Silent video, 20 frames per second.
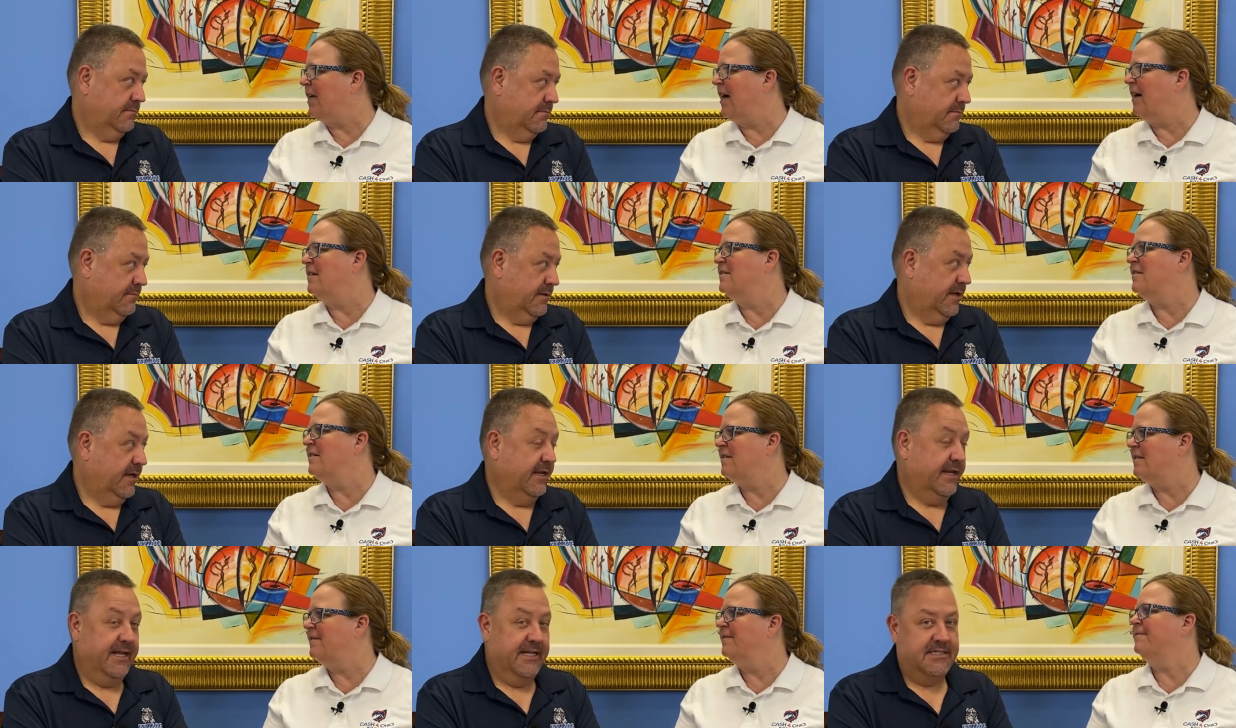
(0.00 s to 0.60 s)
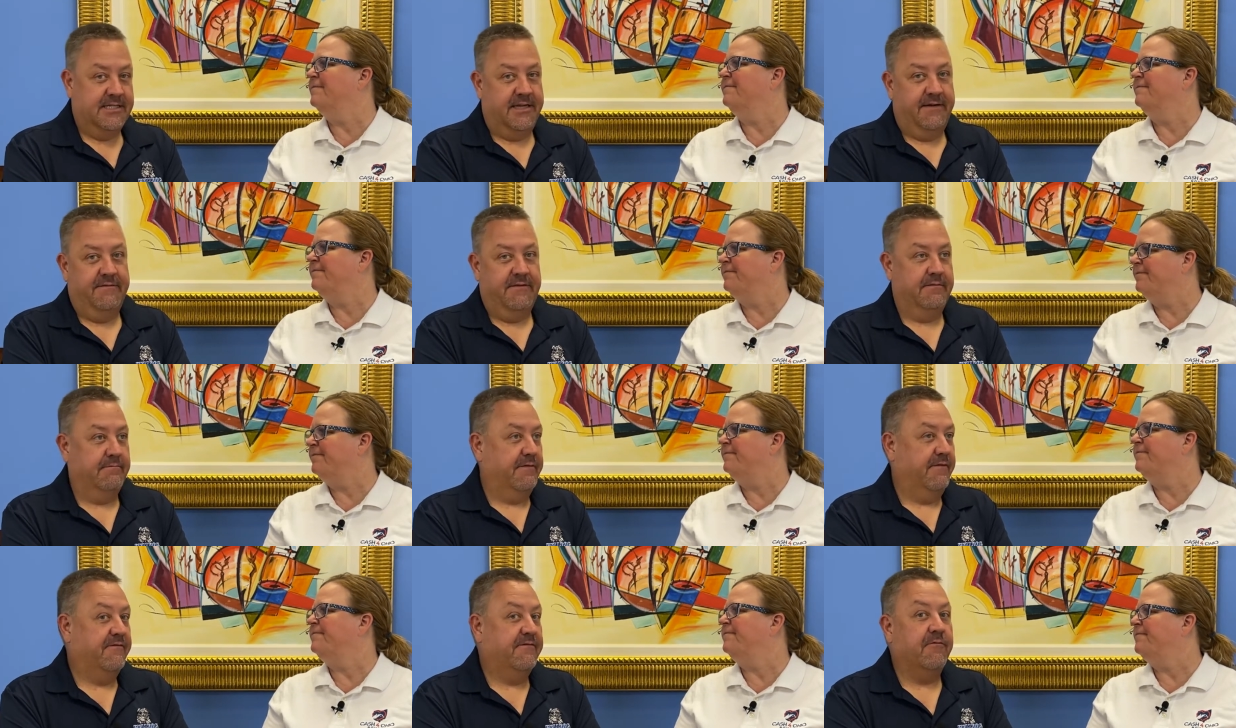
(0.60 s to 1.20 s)
Speaker 1: Yes, and that's
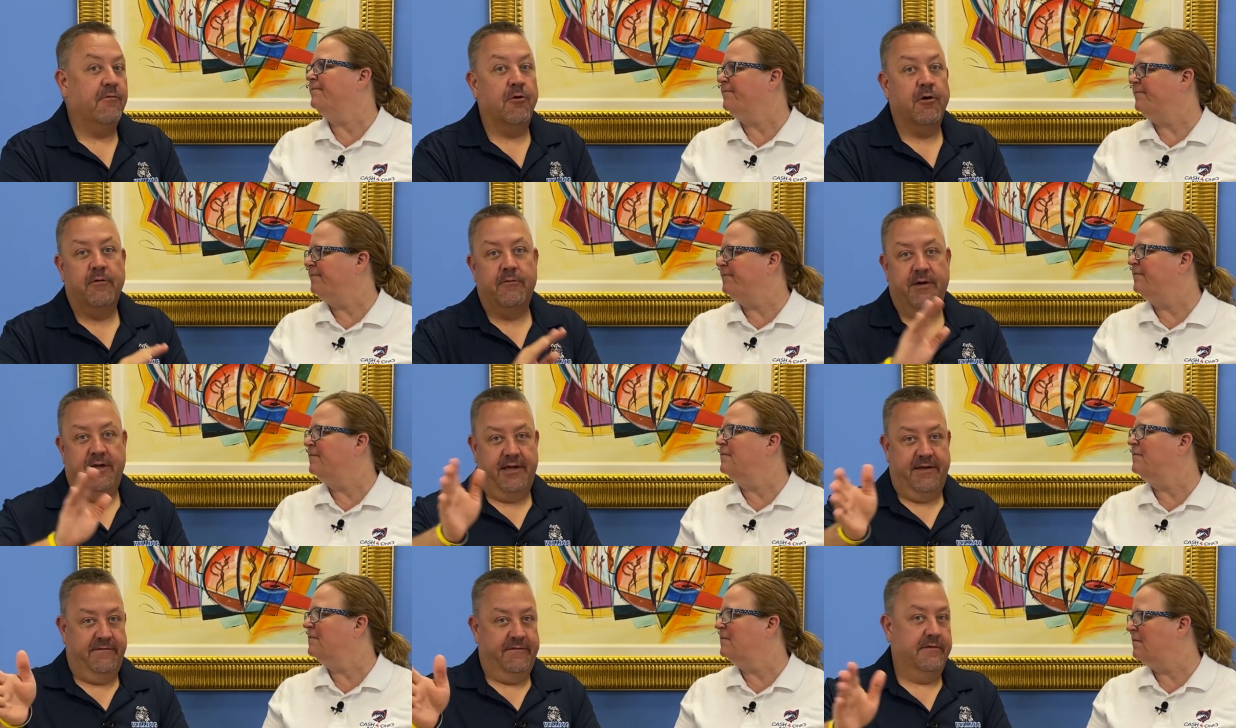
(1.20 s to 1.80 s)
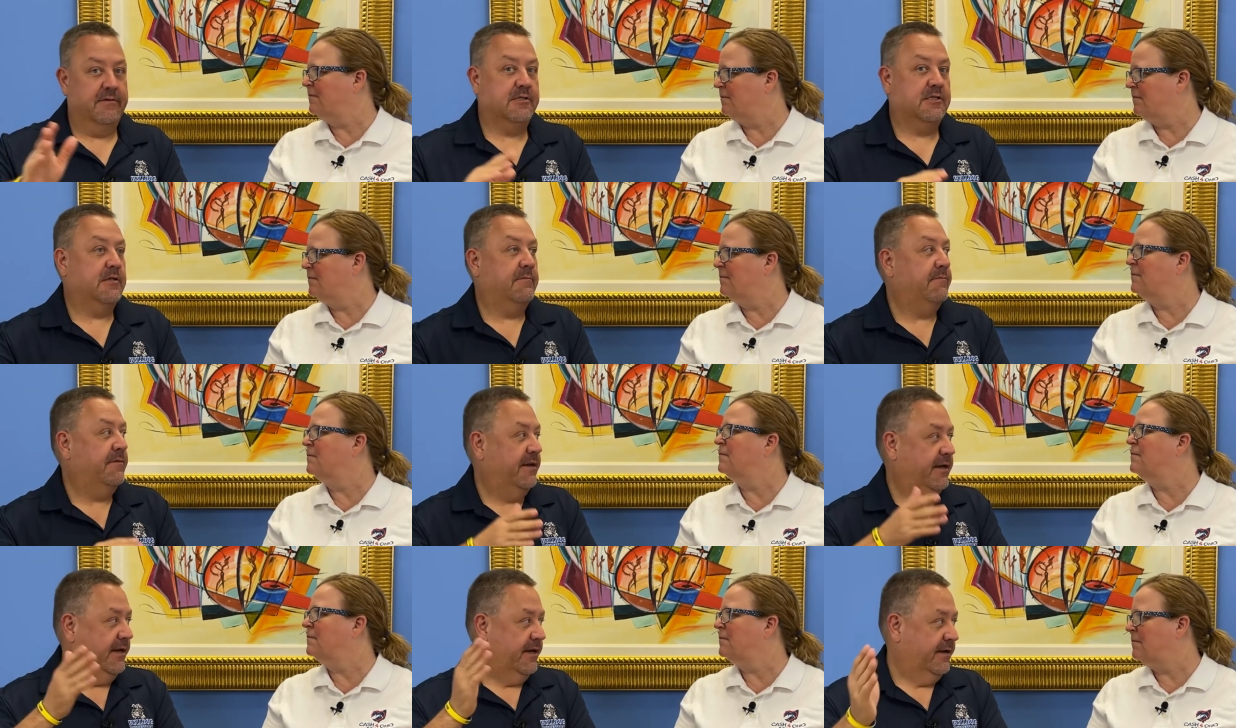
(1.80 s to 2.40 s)
even before we even
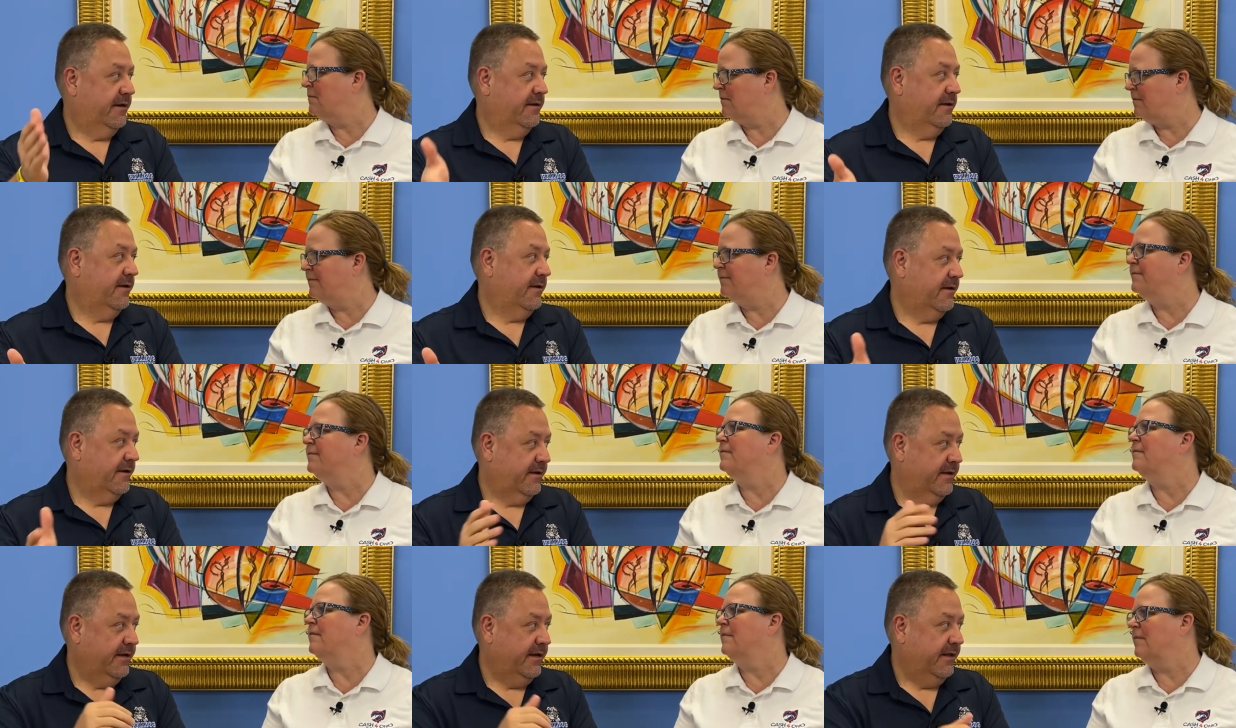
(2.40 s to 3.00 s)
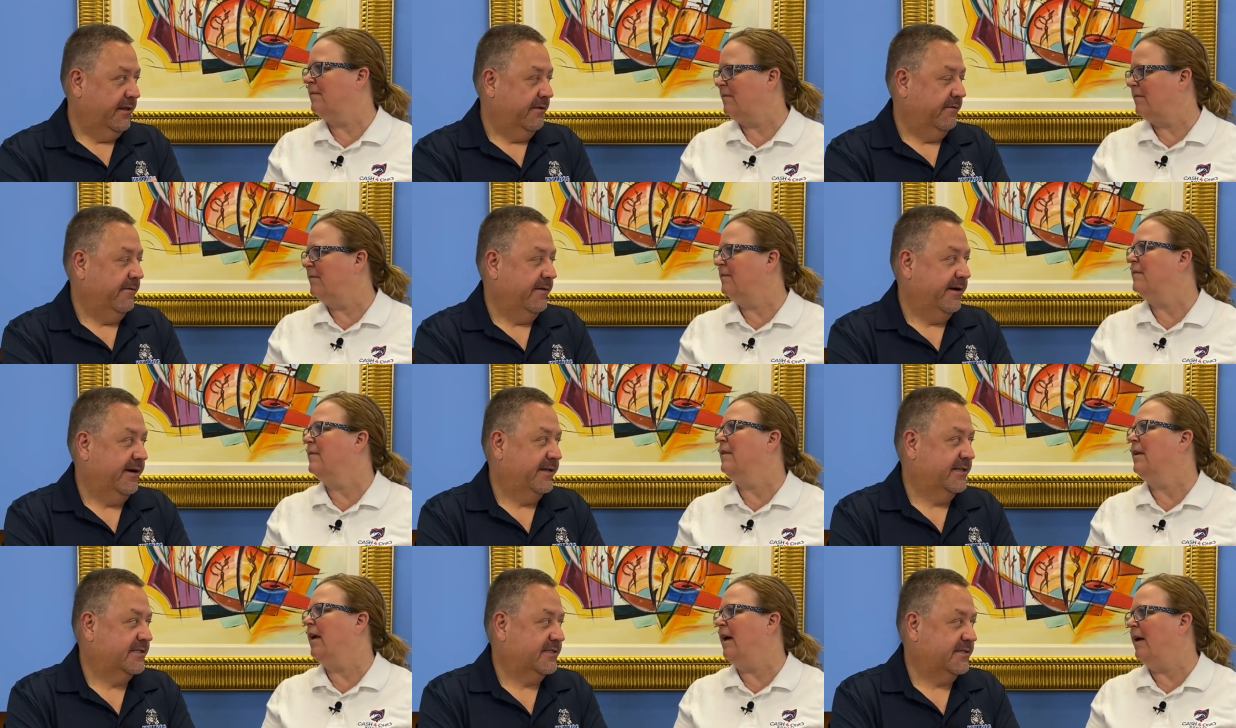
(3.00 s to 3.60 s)
submitted uh, an L O I.